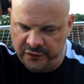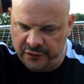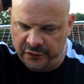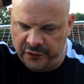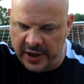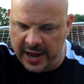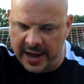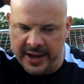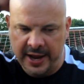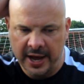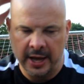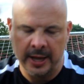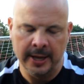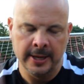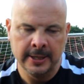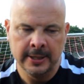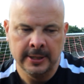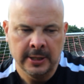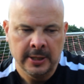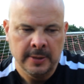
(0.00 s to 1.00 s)
fitted a
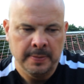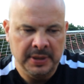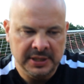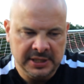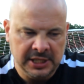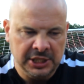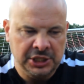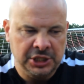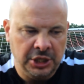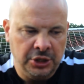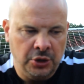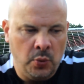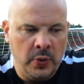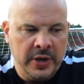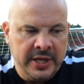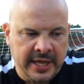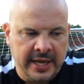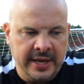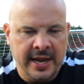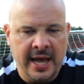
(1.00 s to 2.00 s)
position that
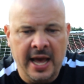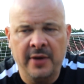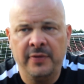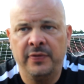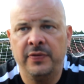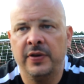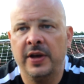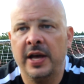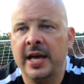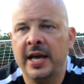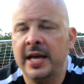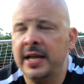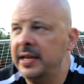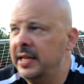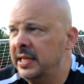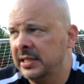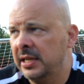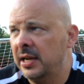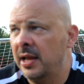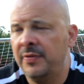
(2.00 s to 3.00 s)
we didn't have, and
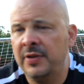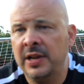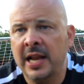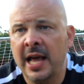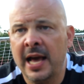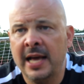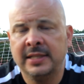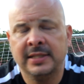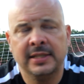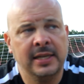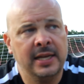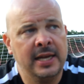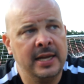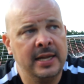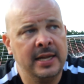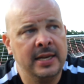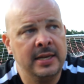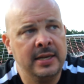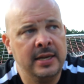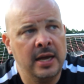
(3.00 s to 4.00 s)
he's a lovely lad.
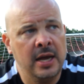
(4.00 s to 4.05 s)
And